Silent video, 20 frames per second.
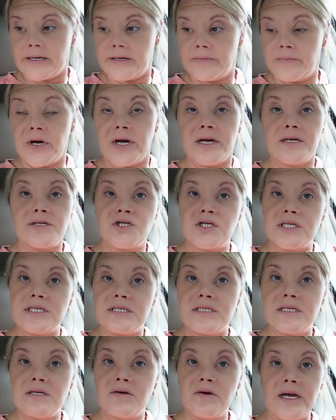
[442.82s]
but she's
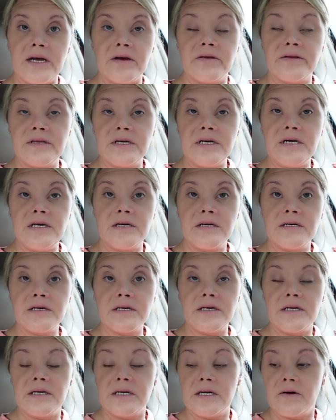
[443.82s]
still healthy,
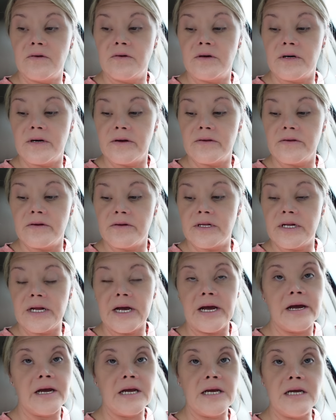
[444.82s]
you know, other than
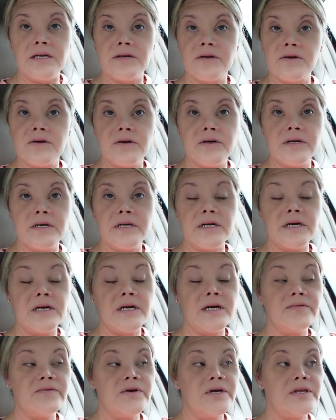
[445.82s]
that, eating good and
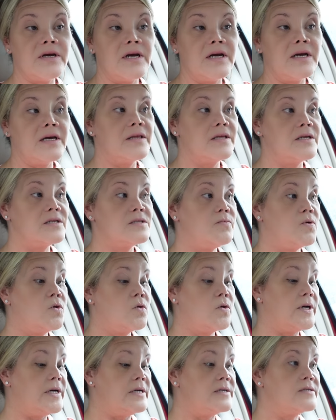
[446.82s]
everything at this
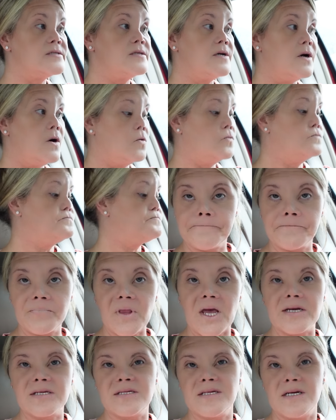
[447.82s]
point. So,
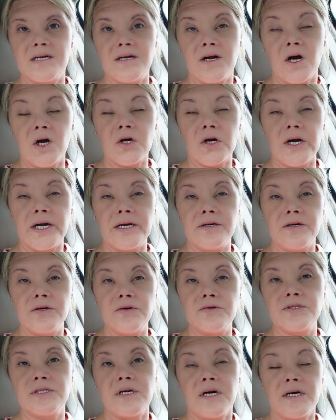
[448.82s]
like I said, not great
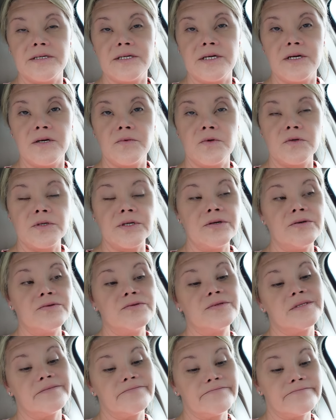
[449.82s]
news, not terrible
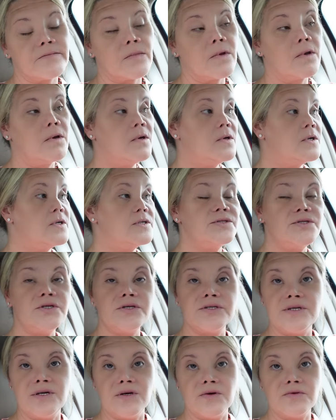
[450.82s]
news,
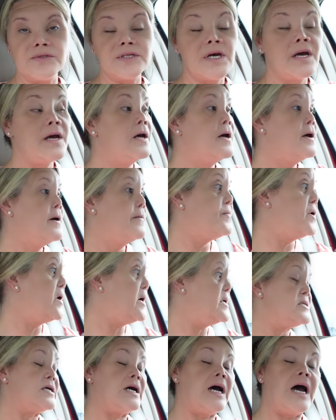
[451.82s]
just news.
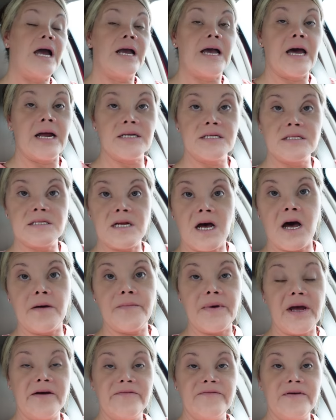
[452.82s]
But I got to
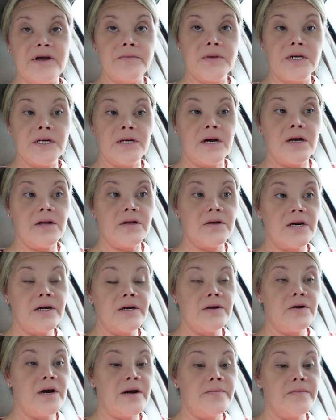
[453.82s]
stop at Family Dollar
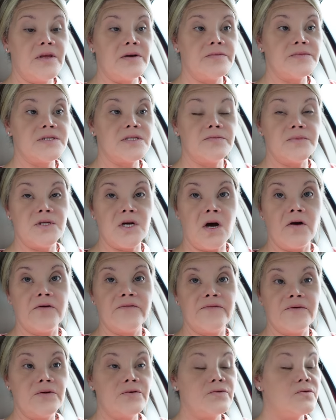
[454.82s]
and grab them some dog
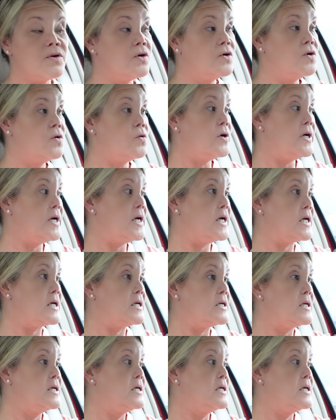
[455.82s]
food real quick.